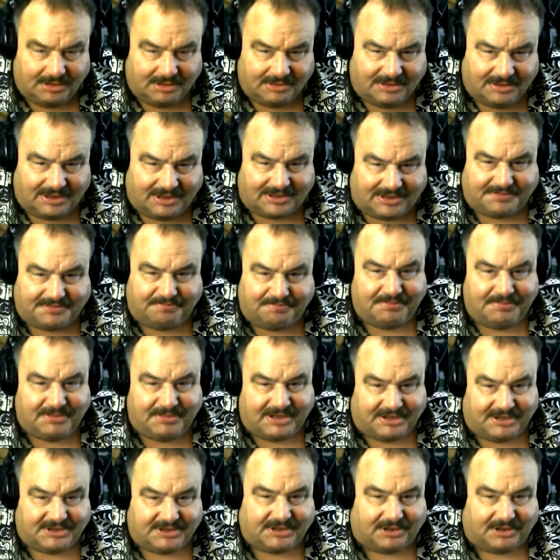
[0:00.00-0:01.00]
this
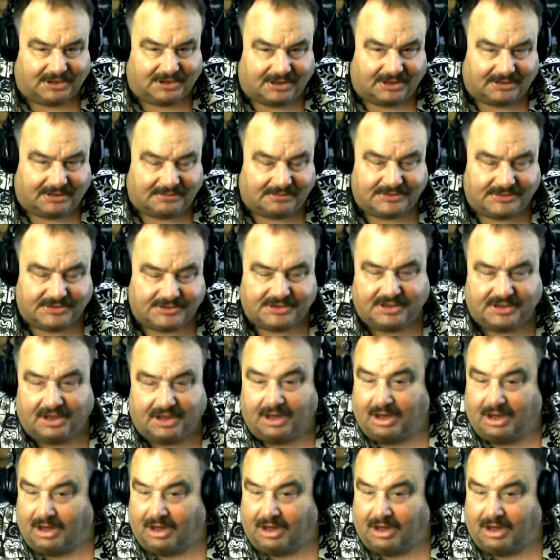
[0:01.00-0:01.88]
midterms?